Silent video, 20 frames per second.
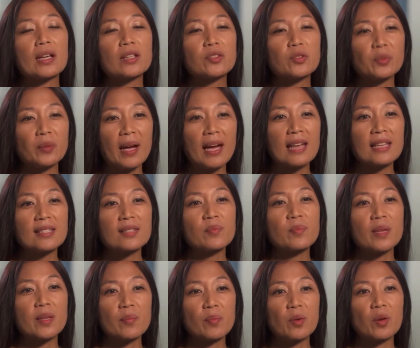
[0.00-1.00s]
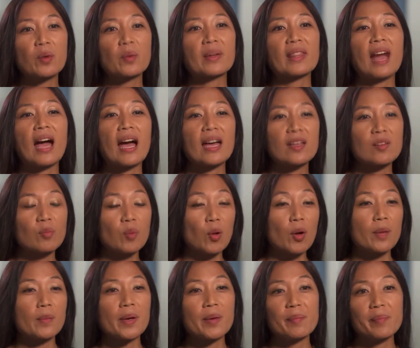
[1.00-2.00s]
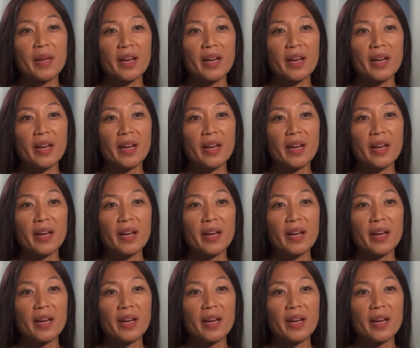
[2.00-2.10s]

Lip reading: address people with high employment